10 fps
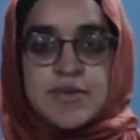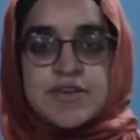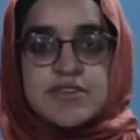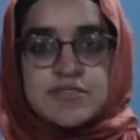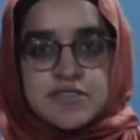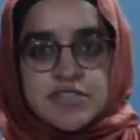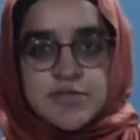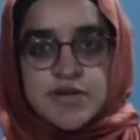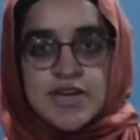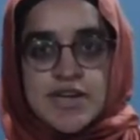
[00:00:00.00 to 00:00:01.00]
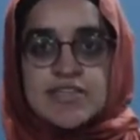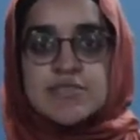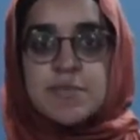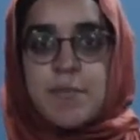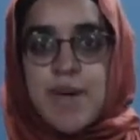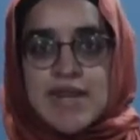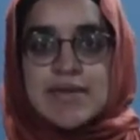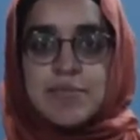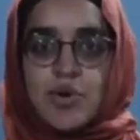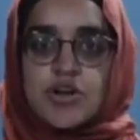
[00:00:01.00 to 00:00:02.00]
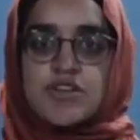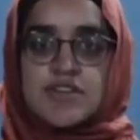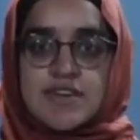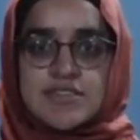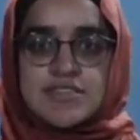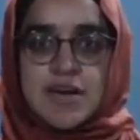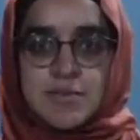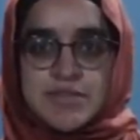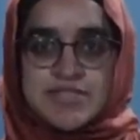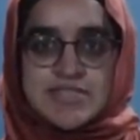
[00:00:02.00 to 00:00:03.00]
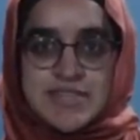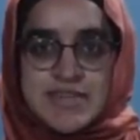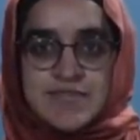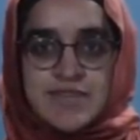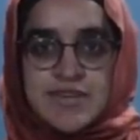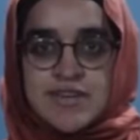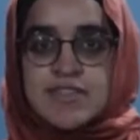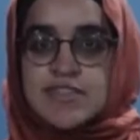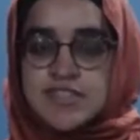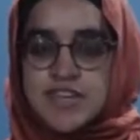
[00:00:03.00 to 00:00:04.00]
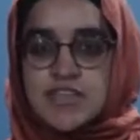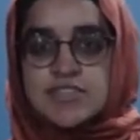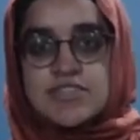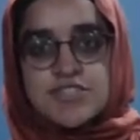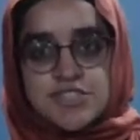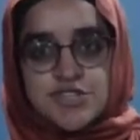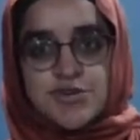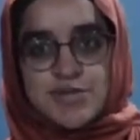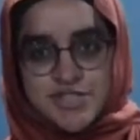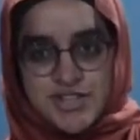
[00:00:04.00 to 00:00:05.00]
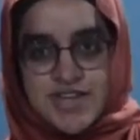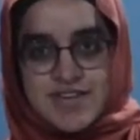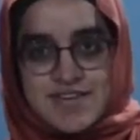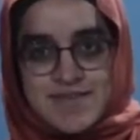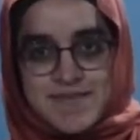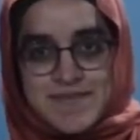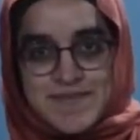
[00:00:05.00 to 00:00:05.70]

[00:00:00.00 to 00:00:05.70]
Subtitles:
because CRISPR has many more tricks up its sleeve than just genome engineering.